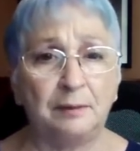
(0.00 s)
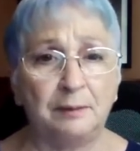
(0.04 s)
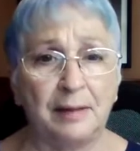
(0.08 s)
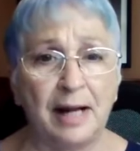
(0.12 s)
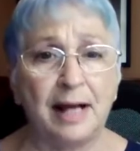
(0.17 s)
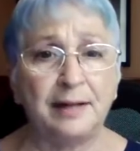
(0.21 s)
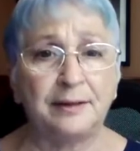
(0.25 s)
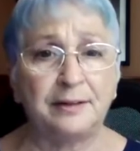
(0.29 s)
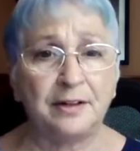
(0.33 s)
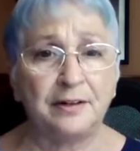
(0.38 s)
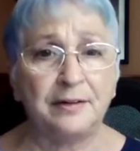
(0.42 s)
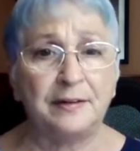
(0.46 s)
When
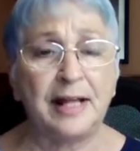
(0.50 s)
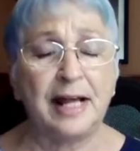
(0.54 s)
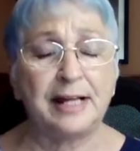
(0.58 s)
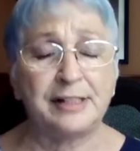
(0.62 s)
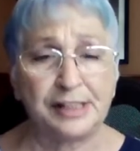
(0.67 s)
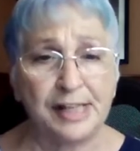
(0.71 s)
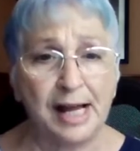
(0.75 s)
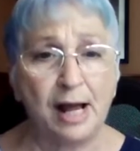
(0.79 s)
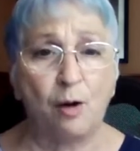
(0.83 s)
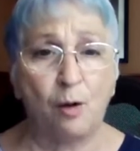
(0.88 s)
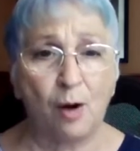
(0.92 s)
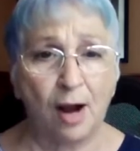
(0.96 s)
I turn that
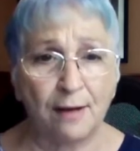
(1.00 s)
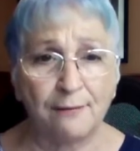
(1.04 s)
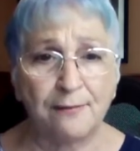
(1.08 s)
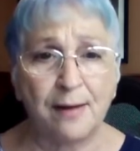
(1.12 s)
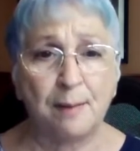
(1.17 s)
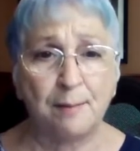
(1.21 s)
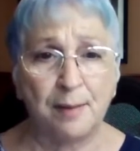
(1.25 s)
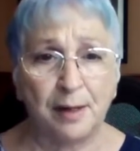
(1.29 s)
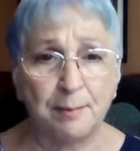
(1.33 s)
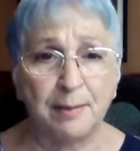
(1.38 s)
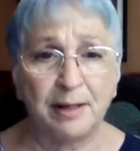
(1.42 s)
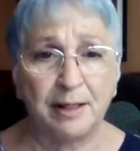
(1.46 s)
shower off,
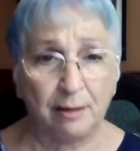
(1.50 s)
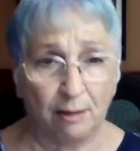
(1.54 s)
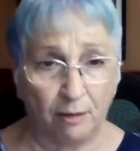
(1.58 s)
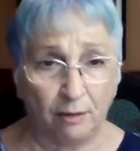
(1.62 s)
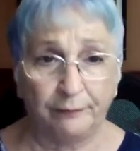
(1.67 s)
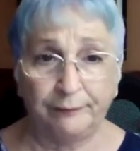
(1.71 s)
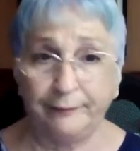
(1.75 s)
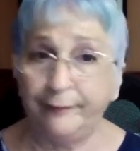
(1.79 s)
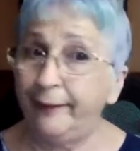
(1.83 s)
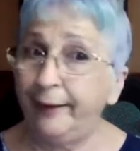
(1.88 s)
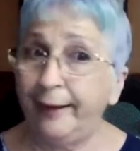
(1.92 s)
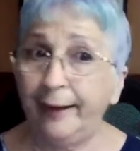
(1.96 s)
I'm going to be
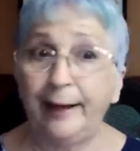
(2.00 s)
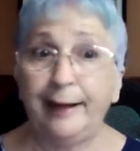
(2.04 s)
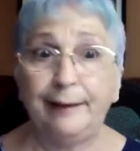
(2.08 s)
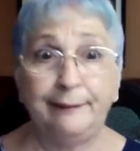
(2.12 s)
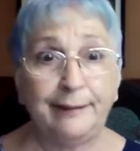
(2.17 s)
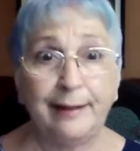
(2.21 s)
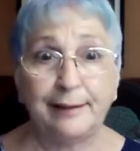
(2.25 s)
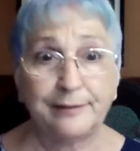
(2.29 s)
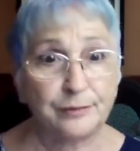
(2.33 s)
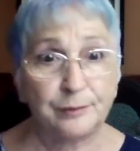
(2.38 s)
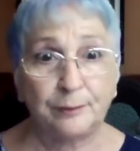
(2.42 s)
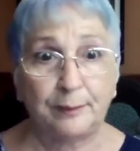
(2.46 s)
cold.
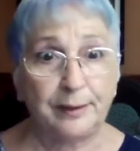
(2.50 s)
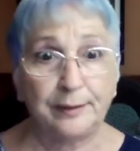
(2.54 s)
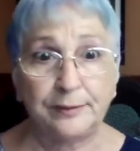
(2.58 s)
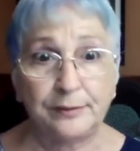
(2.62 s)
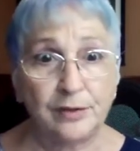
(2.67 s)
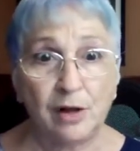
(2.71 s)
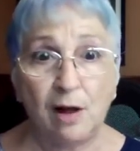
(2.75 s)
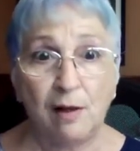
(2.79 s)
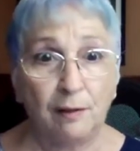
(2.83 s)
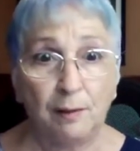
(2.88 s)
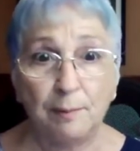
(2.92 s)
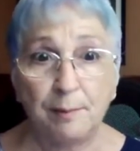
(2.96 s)
And that's what it's
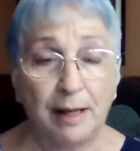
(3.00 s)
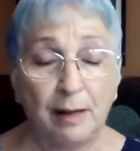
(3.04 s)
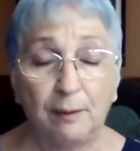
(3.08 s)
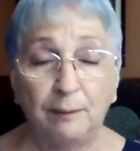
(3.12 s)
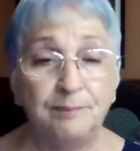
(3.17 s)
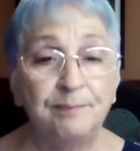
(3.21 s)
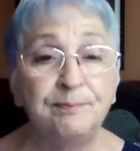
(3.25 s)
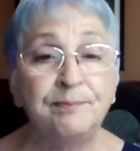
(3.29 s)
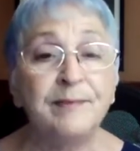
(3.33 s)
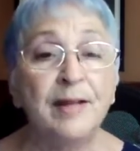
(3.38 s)
all about.